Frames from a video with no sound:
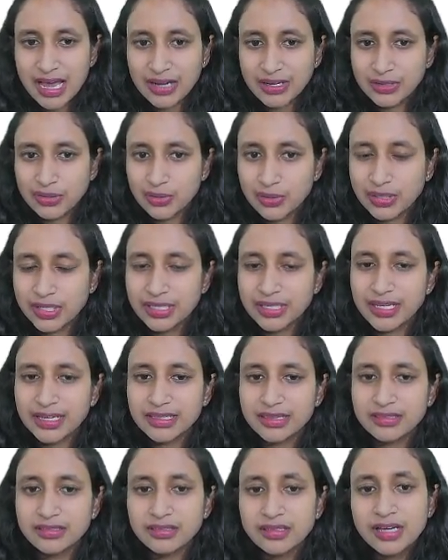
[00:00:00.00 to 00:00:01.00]
to
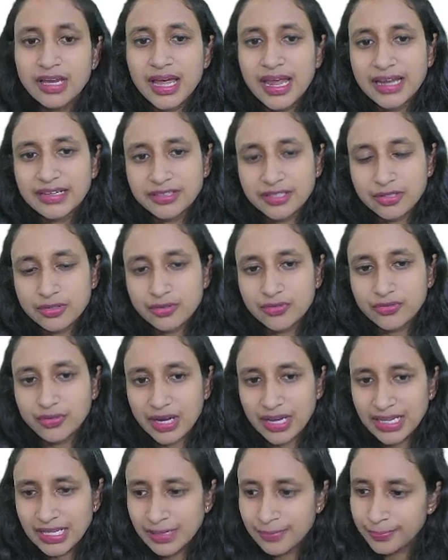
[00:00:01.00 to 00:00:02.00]
detect the
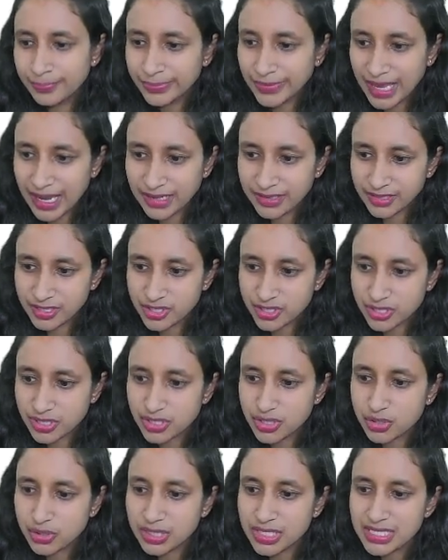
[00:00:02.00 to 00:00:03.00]
heterophile antigens.
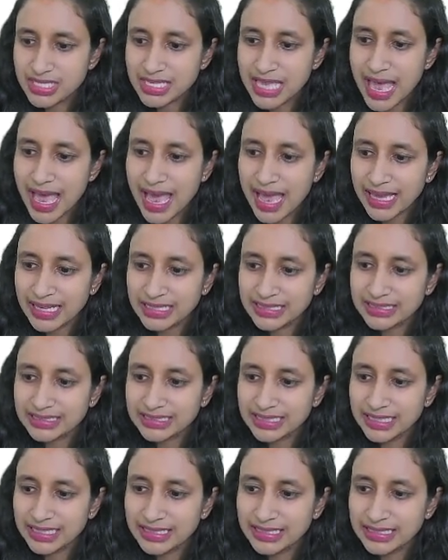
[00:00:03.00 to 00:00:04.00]
So this acts
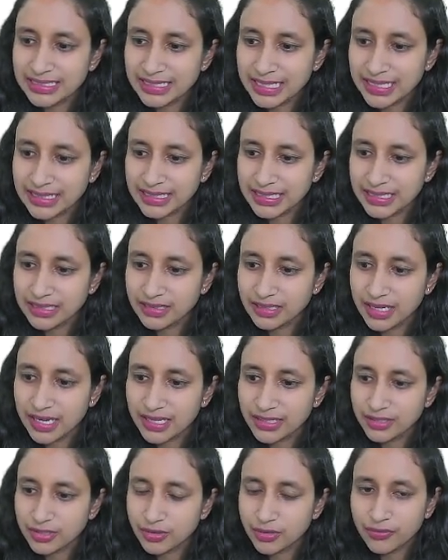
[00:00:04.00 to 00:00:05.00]
in detecting the
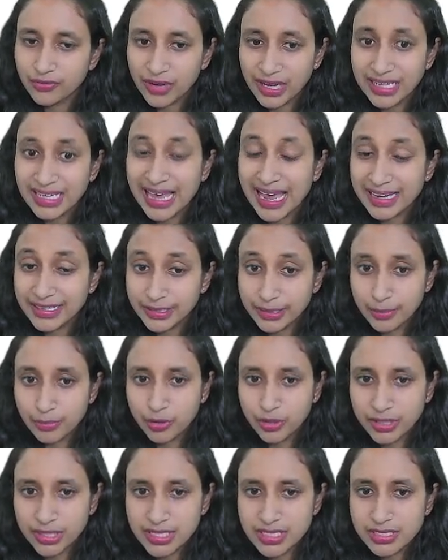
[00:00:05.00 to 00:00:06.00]
heterophile
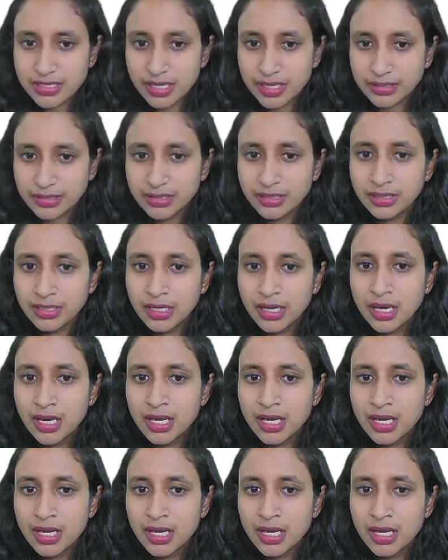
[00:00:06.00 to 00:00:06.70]
antibodies rather.